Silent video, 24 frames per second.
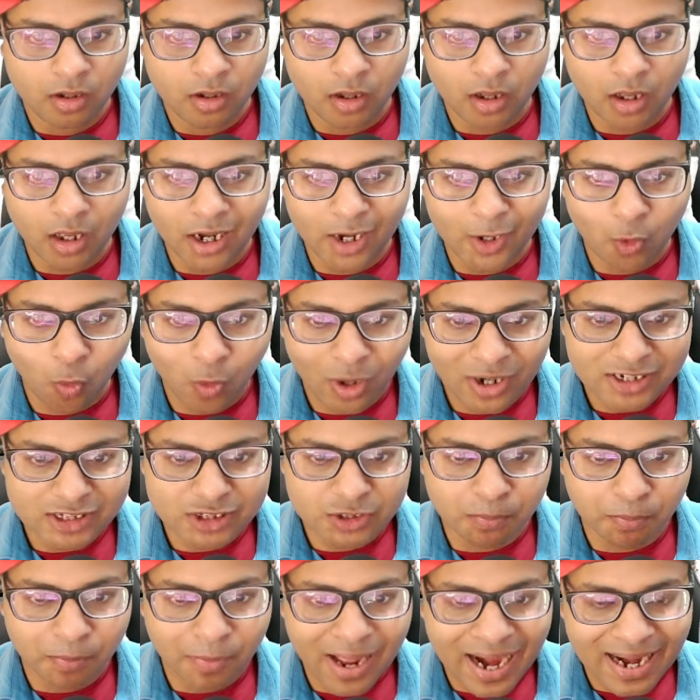And what
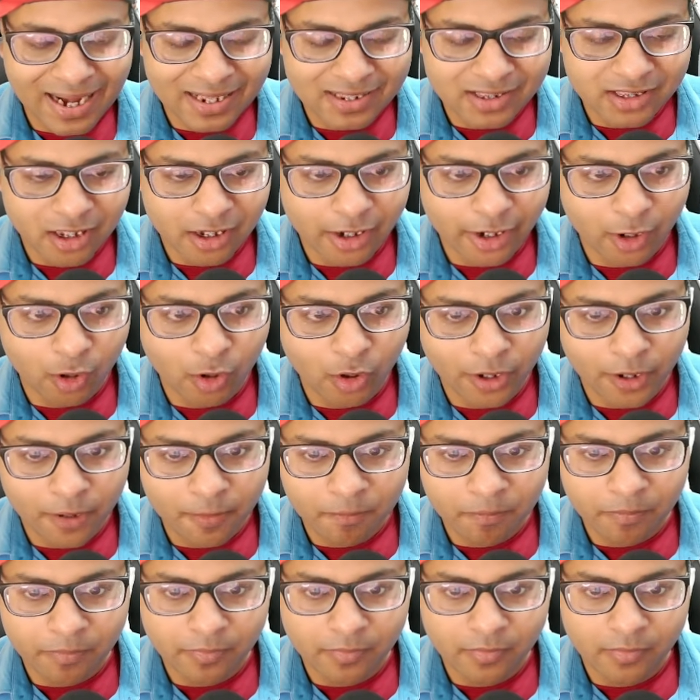is bad in the Gregory?
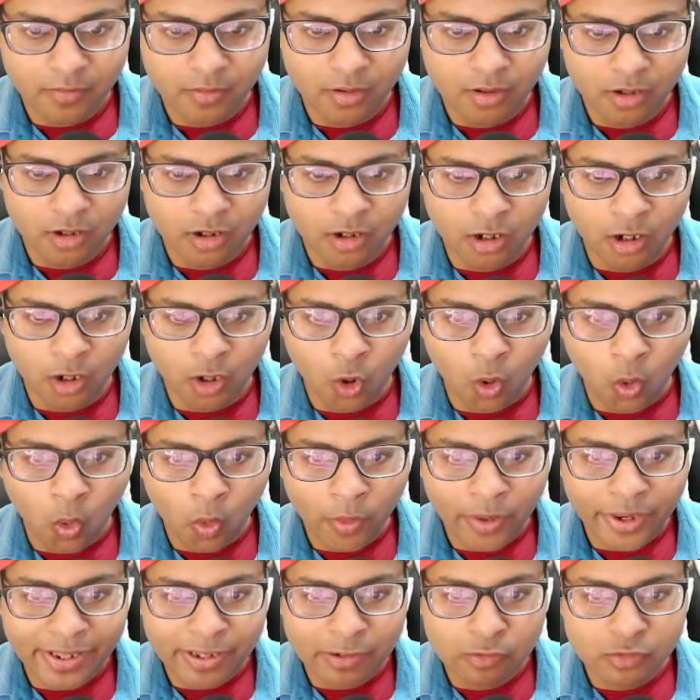
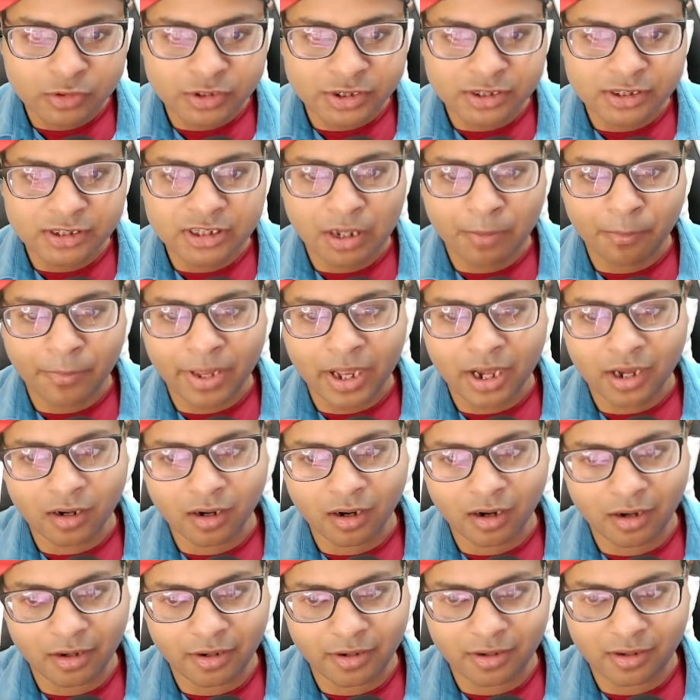No use in the bear
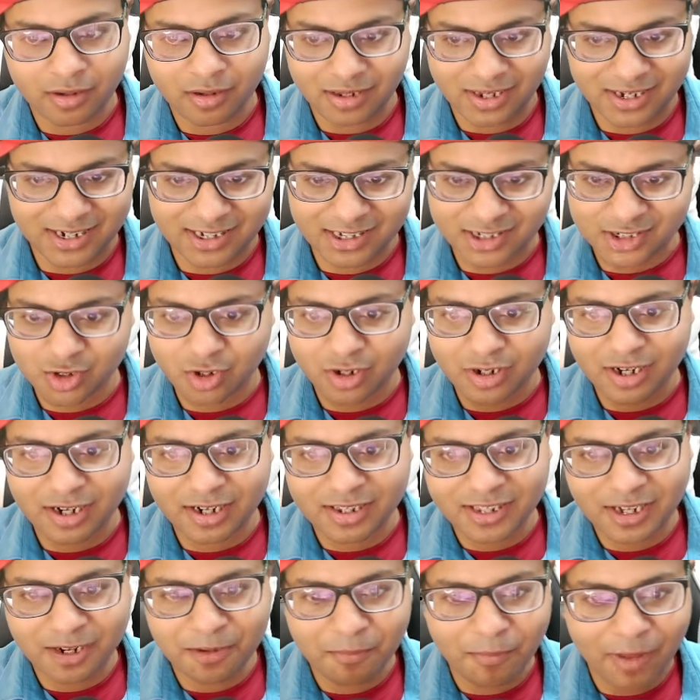hunt. It is not
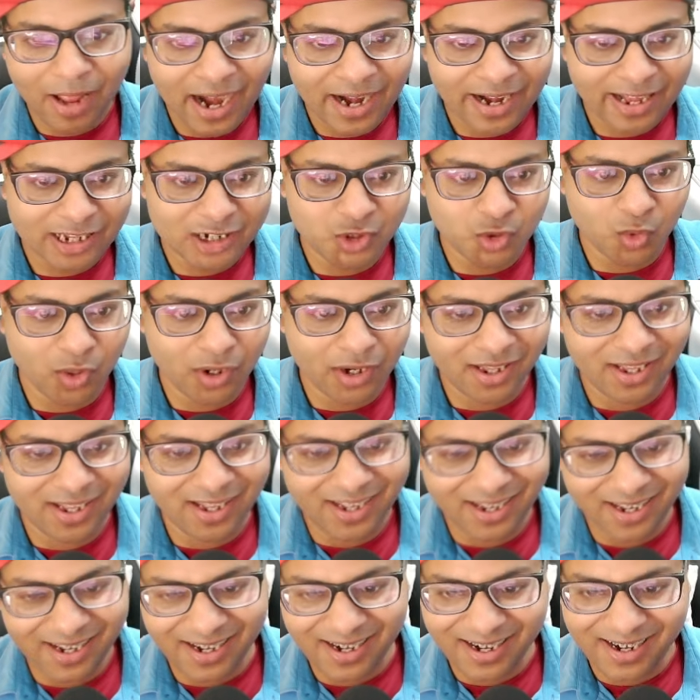anything bad actually.
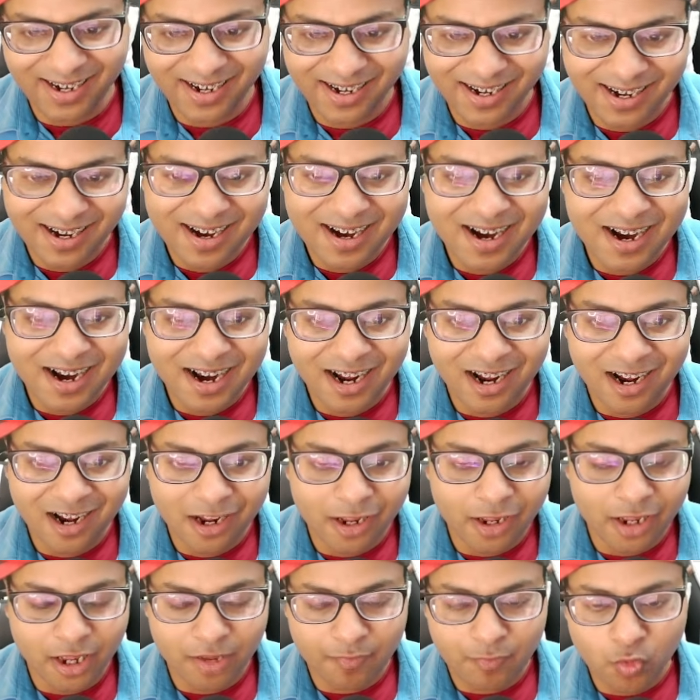
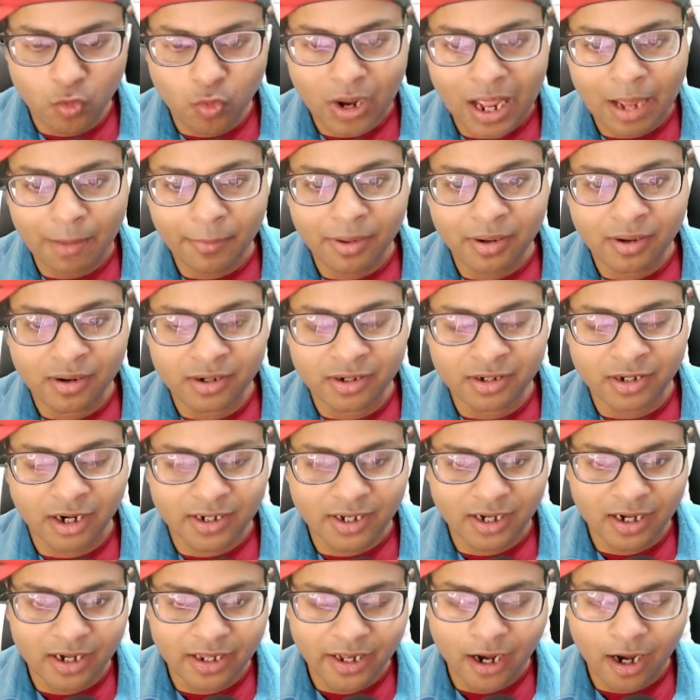If you have
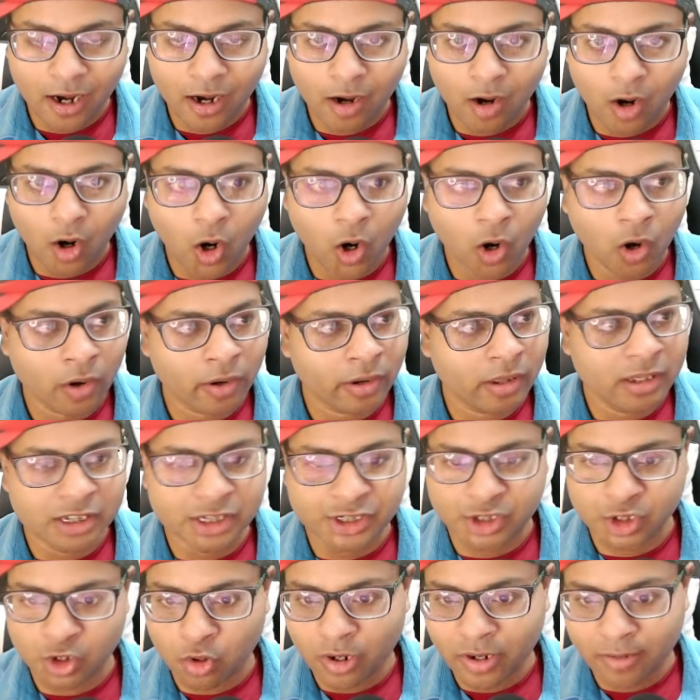Natalia or
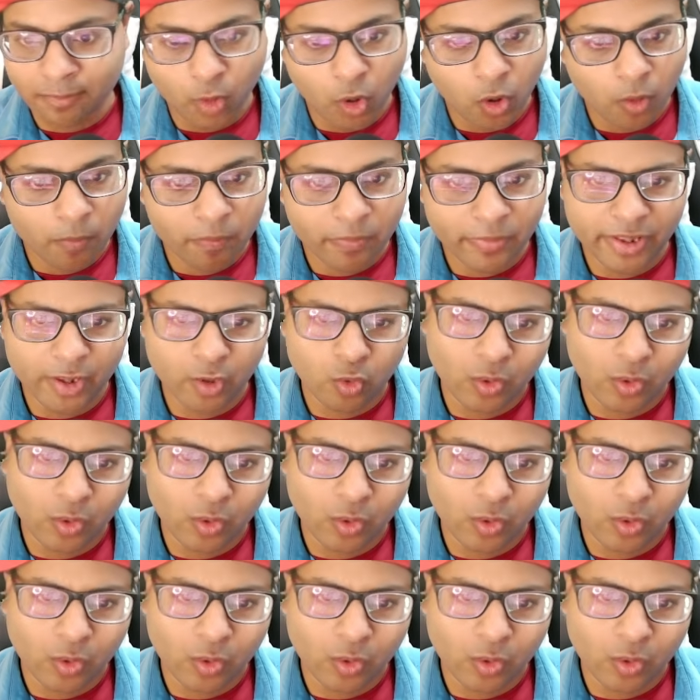Geronimo, you